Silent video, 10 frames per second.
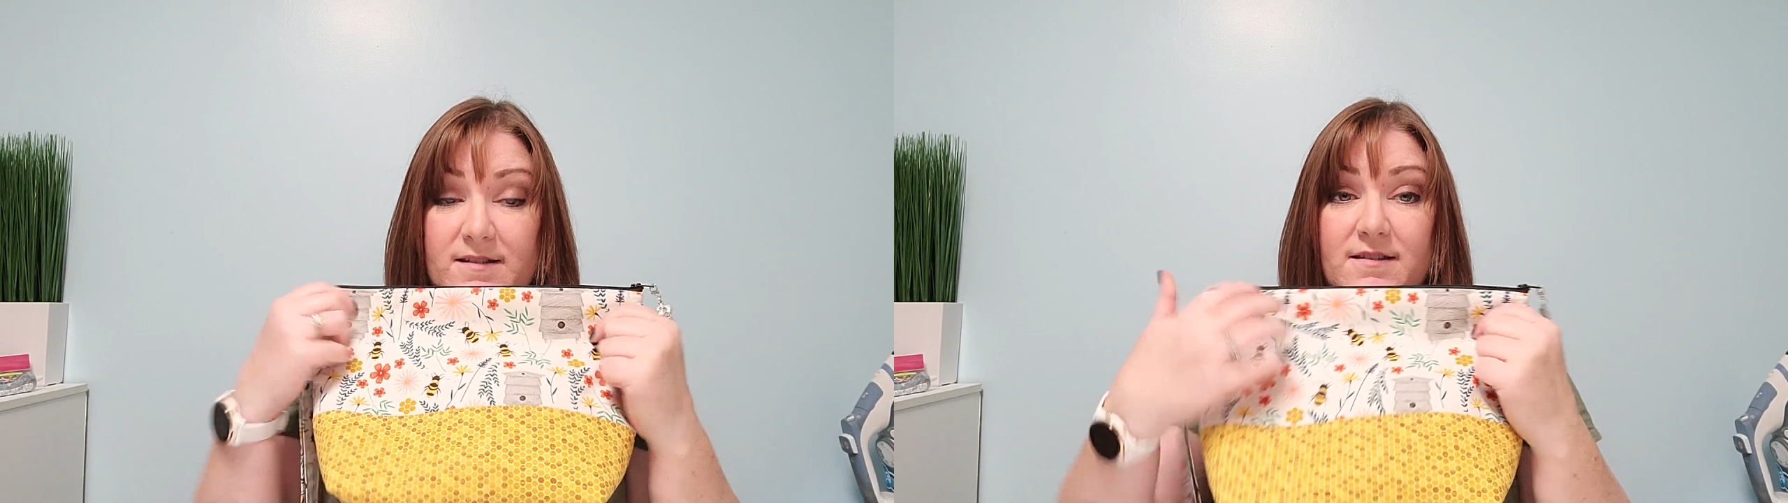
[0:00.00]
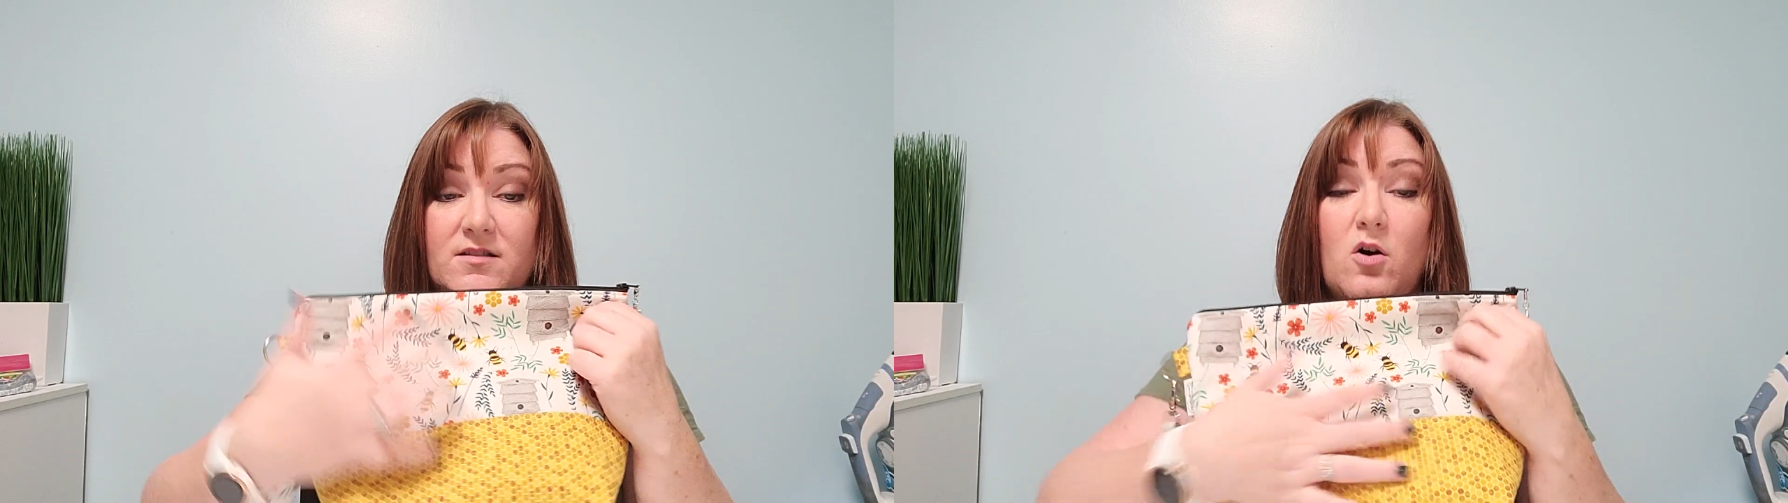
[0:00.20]

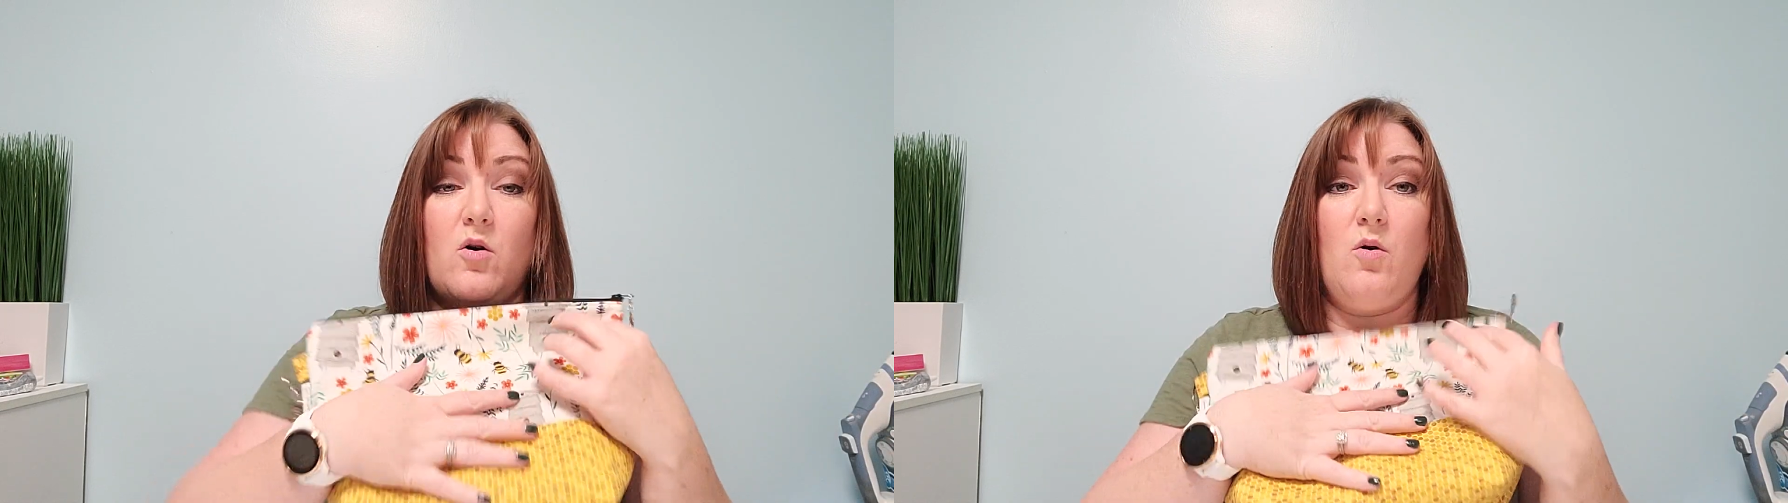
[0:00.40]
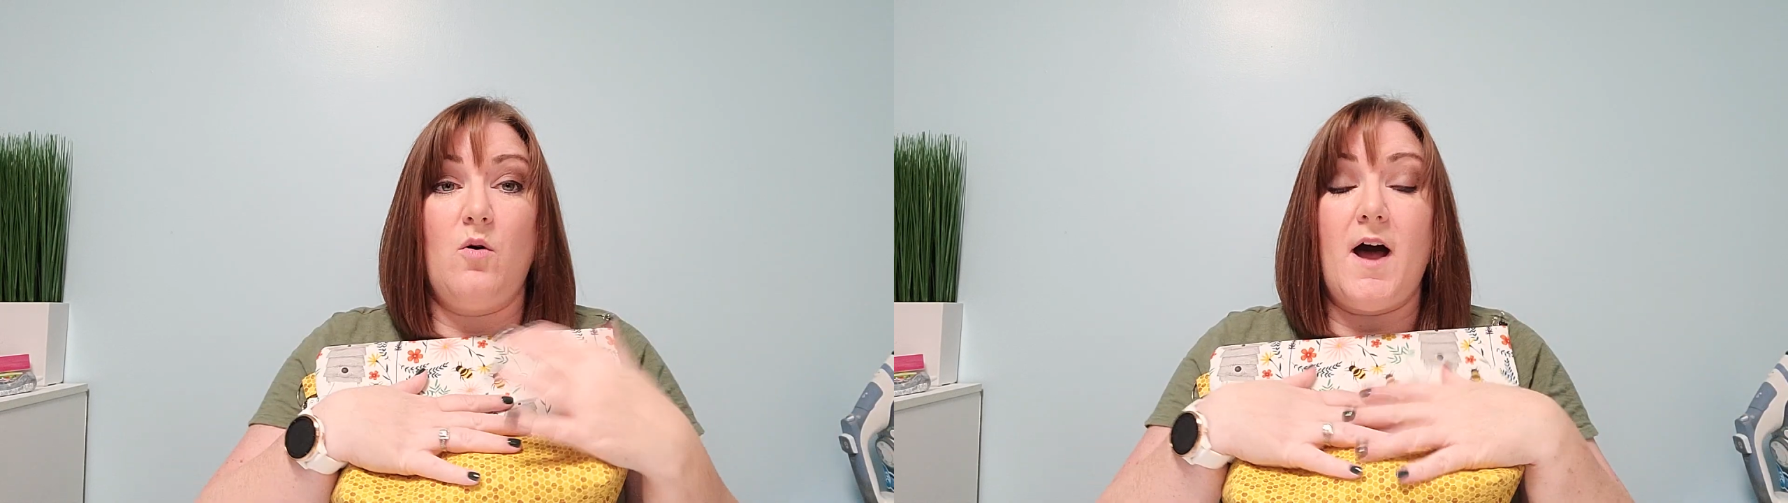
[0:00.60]

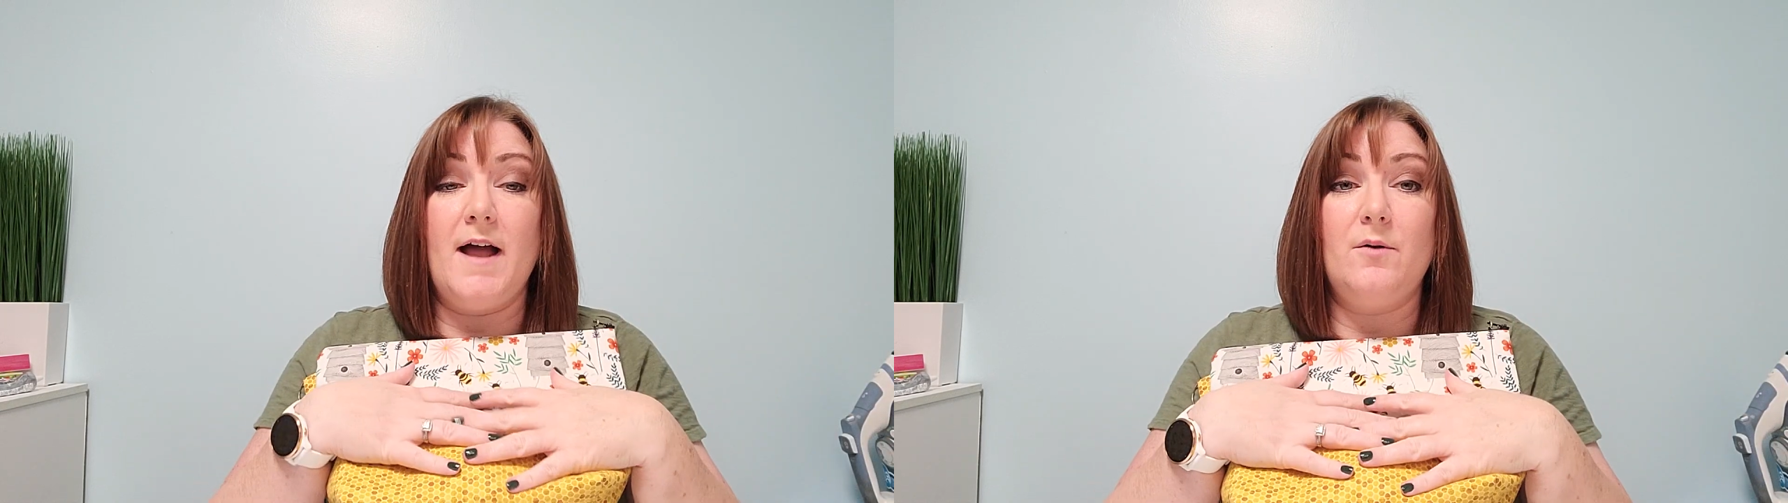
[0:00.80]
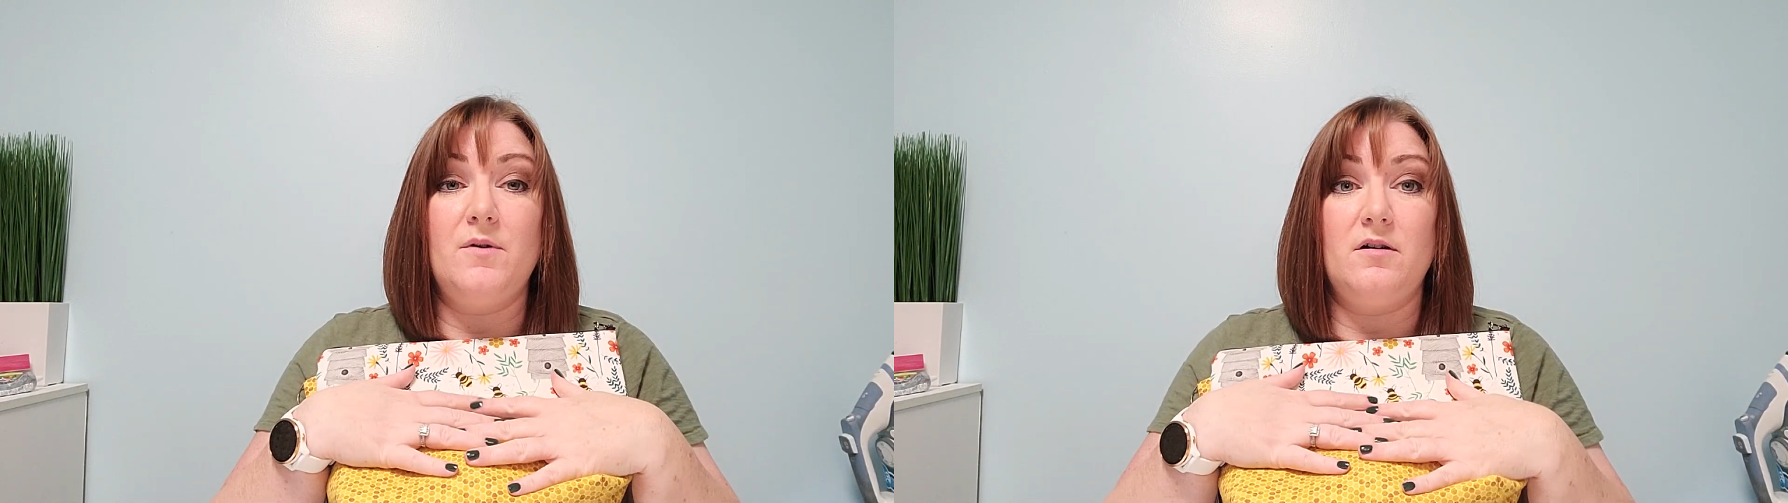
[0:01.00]
So
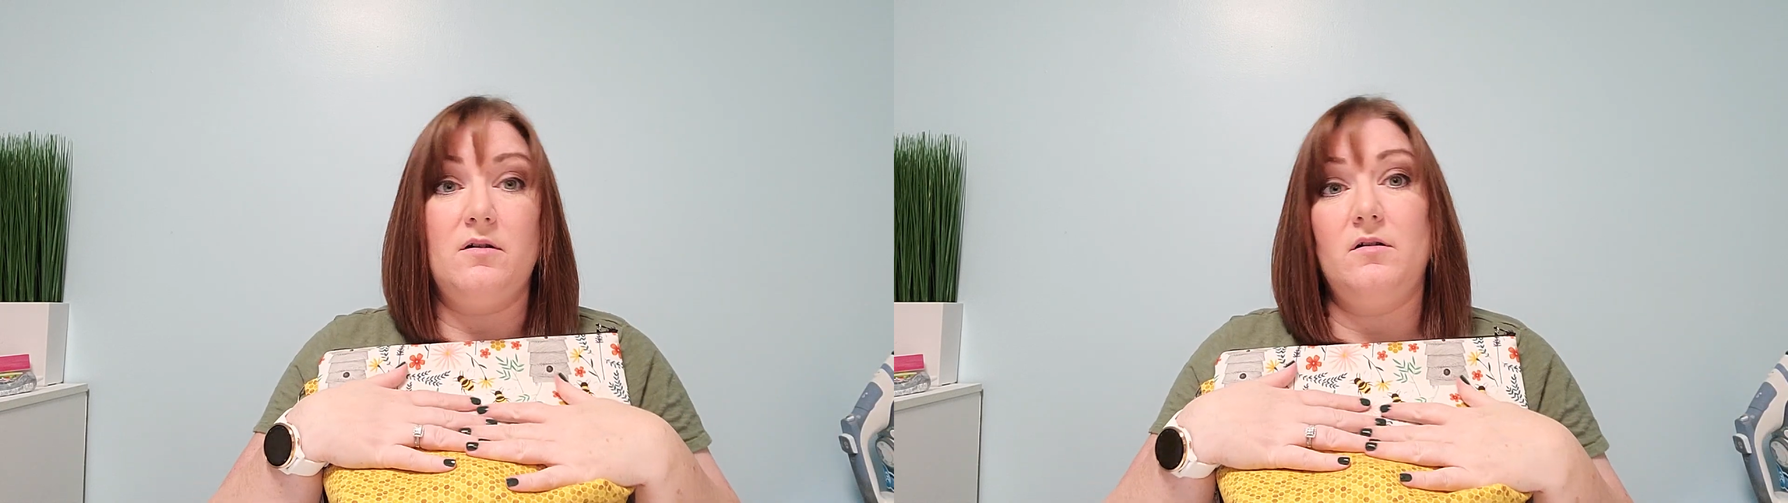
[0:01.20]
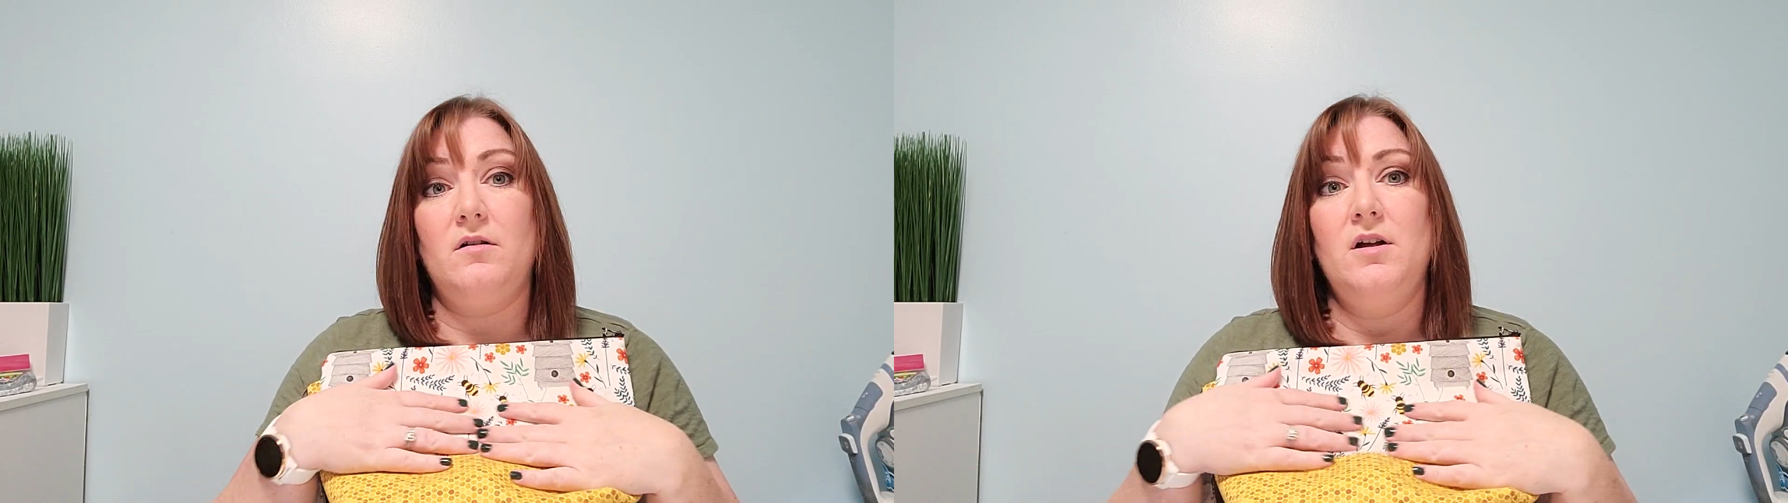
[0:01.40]
I
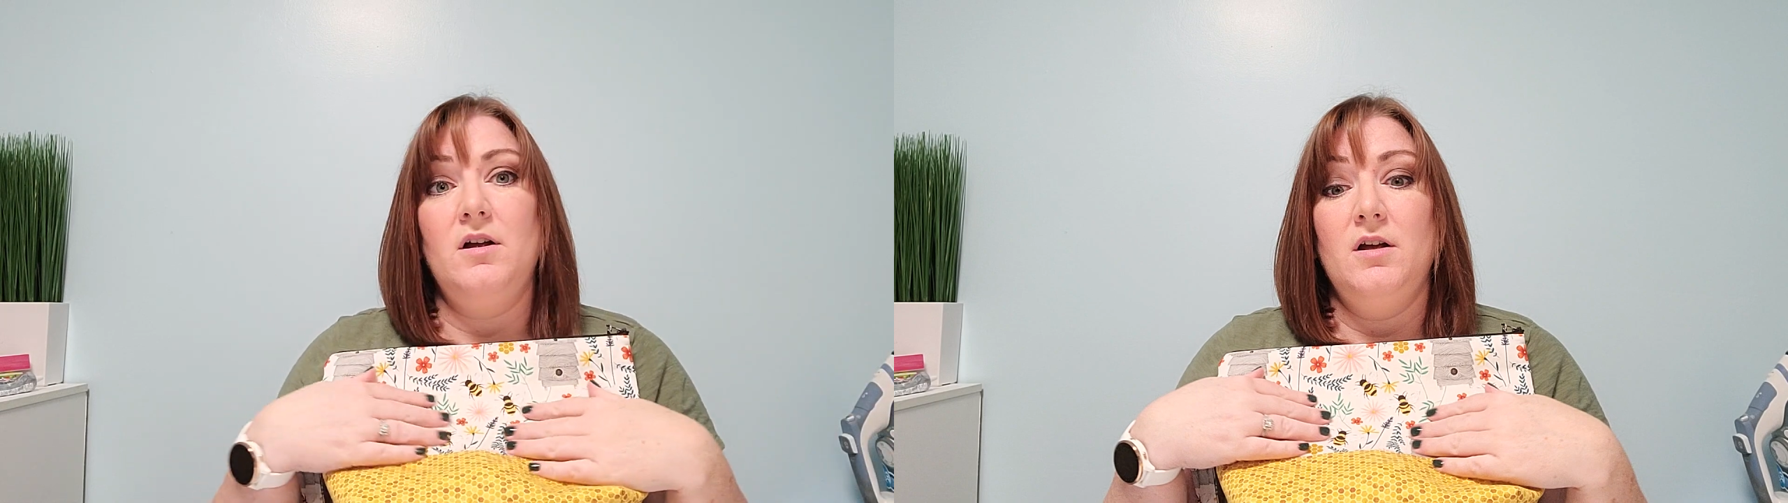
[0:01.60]
will,